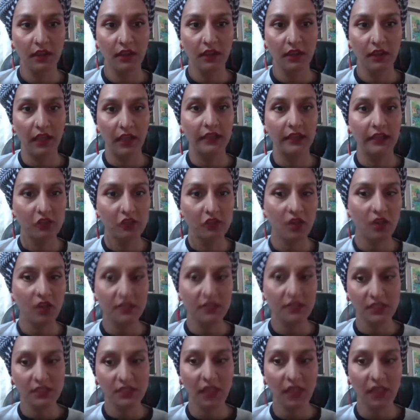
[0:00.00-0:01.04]
and
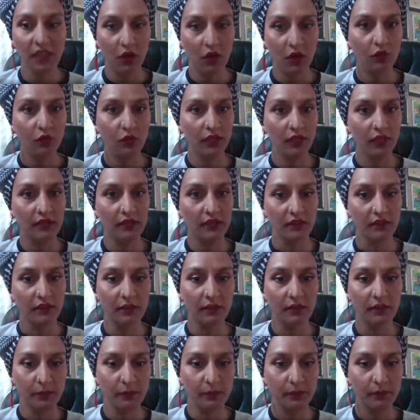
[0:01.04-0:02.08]
Indocs is now like
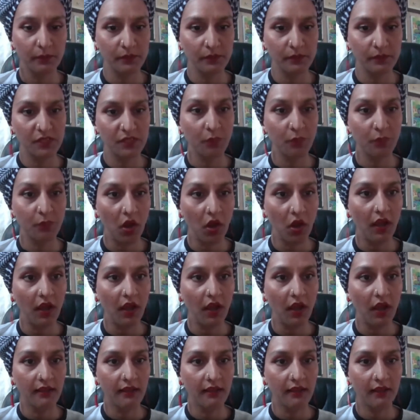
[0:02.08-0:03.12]
the
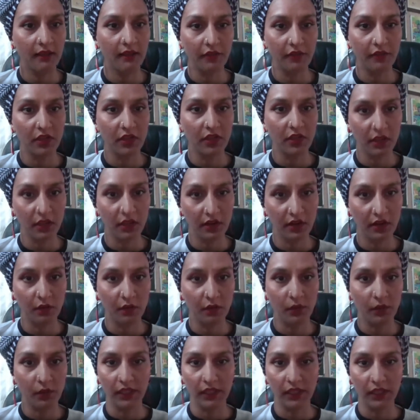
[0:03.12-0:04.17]
spot every year
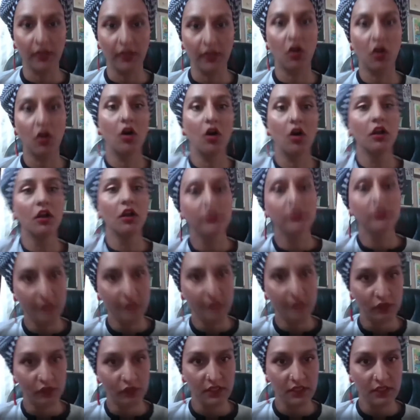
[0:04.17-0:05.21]
where like all of
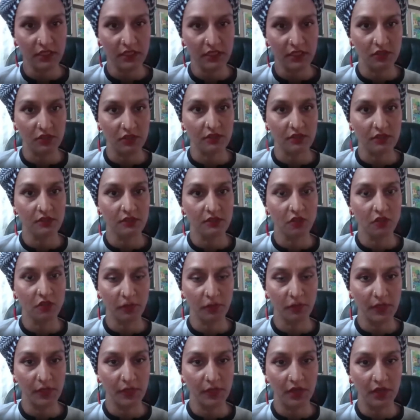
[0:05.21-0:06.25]
Southeast Asia's
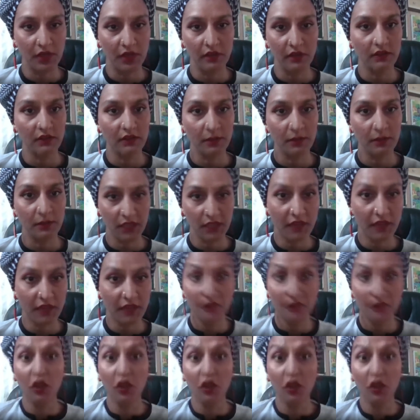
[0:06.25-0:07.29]
documentarians come together
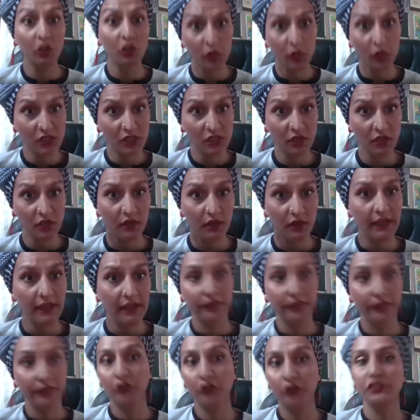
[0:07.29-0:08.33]
and they all know each other.
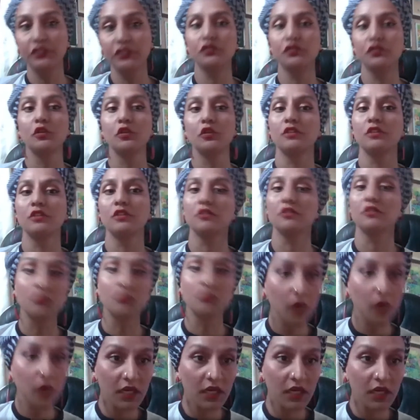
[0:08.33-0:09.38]
They all know each other's
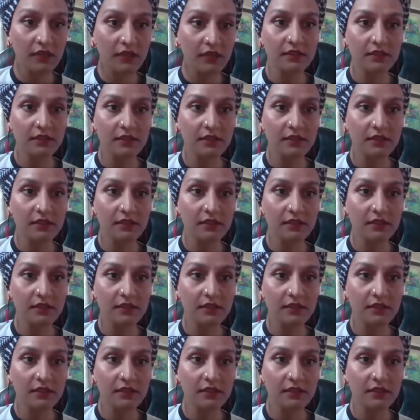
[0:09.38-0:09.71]
works,